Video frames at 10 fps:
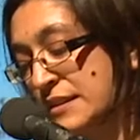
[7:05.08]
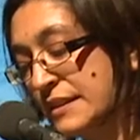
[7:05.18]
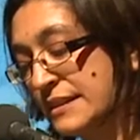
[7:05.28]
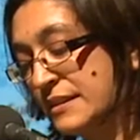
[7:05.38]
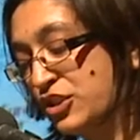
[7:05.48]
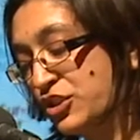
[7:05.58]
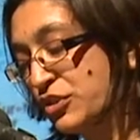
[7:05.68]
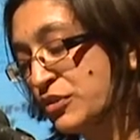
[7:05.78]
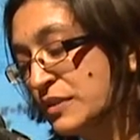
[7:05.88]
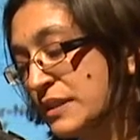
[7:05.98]
to these
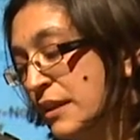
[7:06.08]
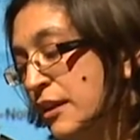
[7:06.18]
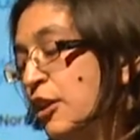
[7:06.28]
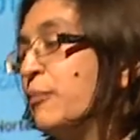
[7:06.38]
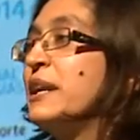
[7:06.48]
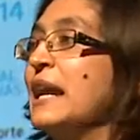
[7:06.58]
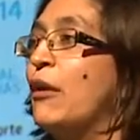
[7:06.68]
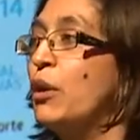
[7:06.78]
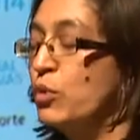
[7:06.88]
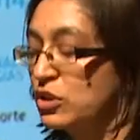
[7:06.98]
issues, but now I